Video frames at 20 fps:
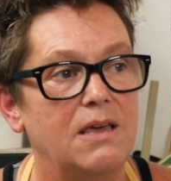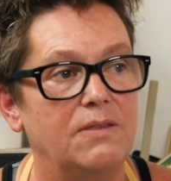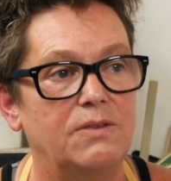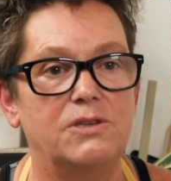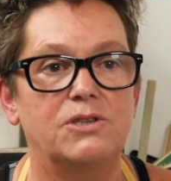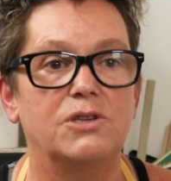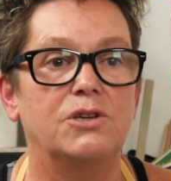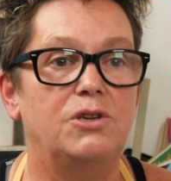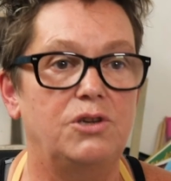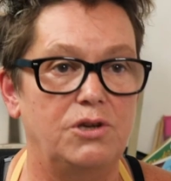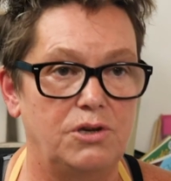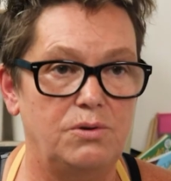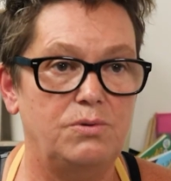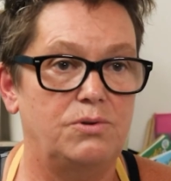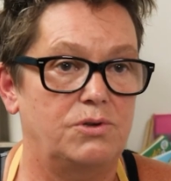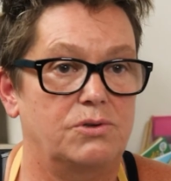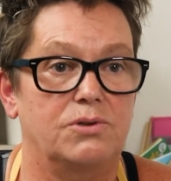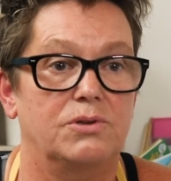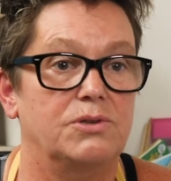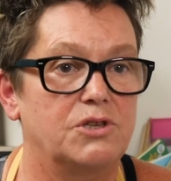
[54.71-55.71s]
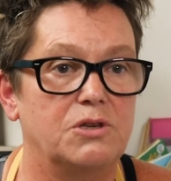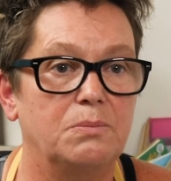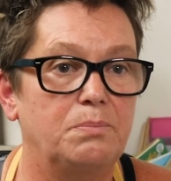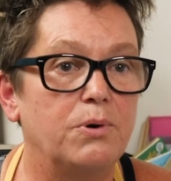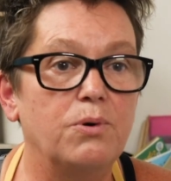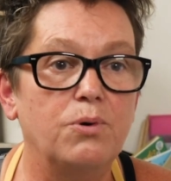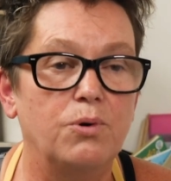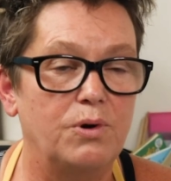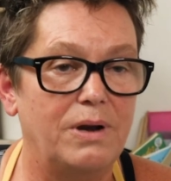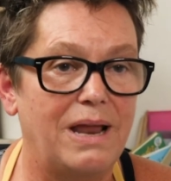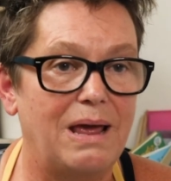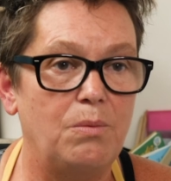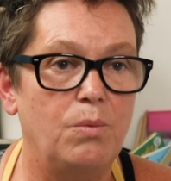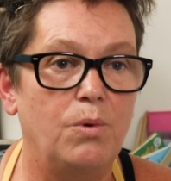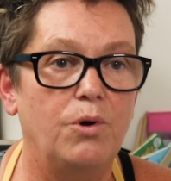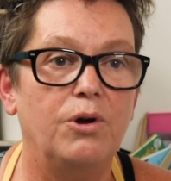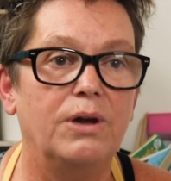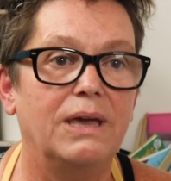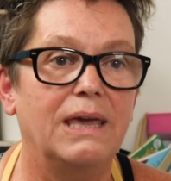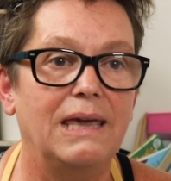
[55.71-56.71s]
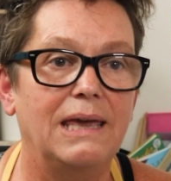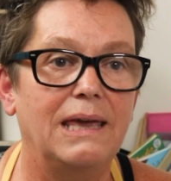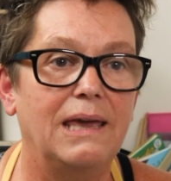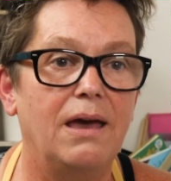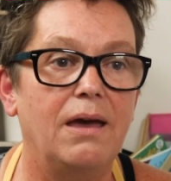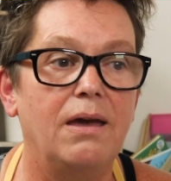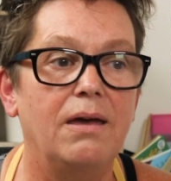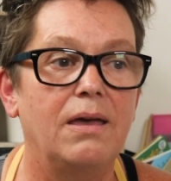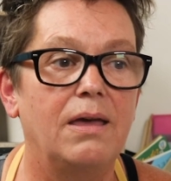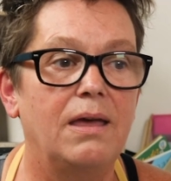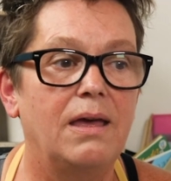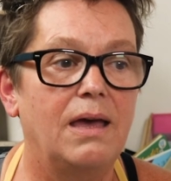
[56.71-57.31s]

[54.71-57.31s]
there's a huge support network here,